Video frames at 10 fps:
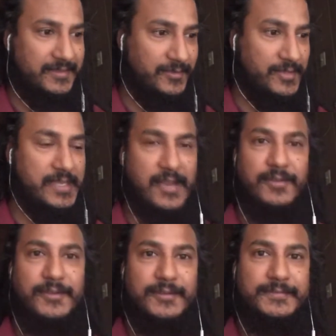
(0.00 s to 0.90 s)

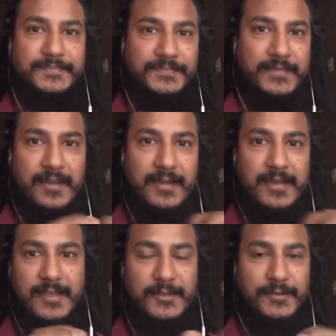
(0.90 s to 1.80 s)
recycle,
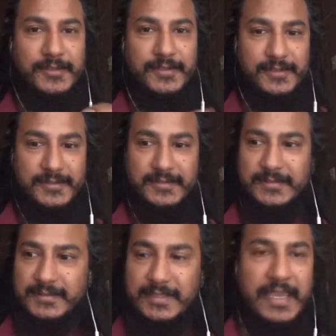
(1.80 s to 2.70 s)

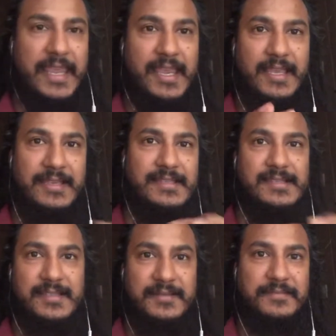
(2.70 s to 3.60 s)
the
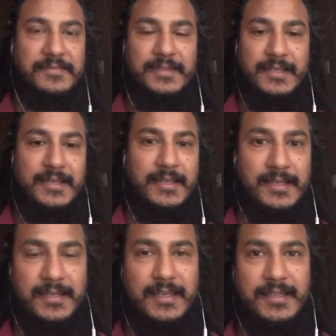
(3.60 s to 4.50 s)
haze and
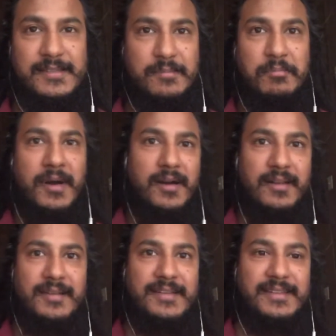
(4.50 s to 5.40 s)
some
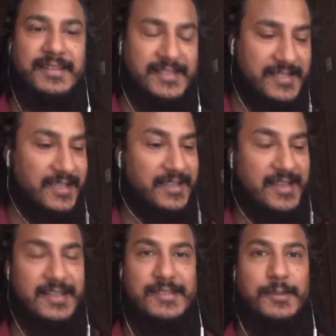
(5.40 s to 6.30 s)
mud and things like
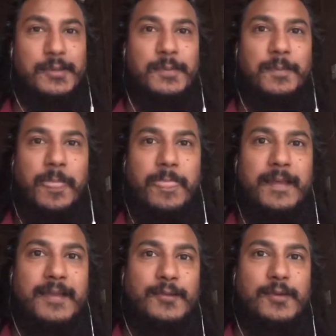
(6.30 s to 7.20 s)
that. So
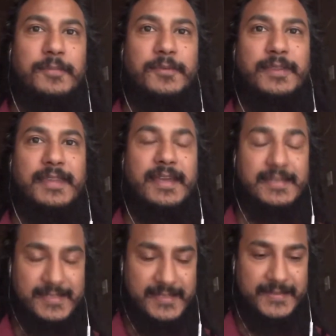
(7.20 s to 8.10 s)
I grew up with
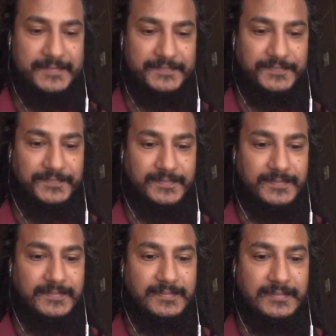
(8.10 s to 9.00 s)
that,
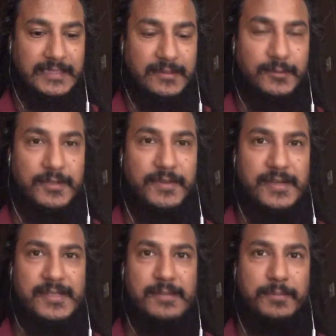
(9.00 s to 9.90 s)
with
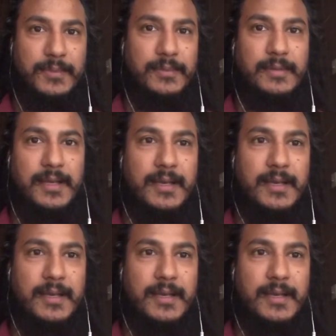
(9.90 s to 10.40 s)
very simple